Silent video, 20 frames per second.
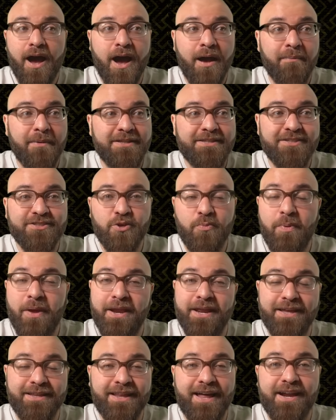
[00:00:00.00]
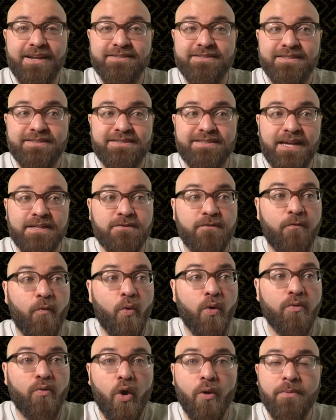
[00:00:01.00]
I'm anticipating a lot of success
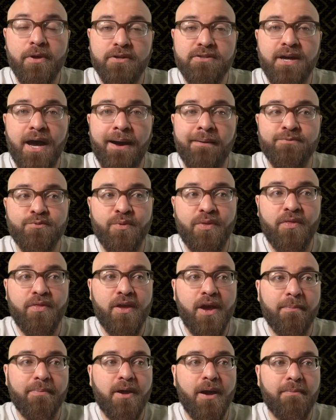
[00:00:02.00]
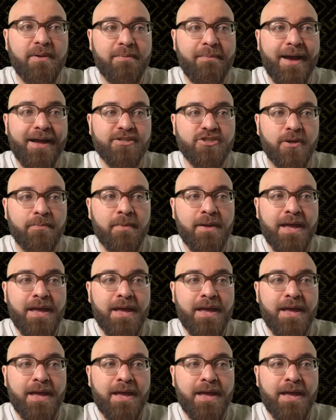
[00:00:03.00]
for Romeo Doubs within the upcoming matchup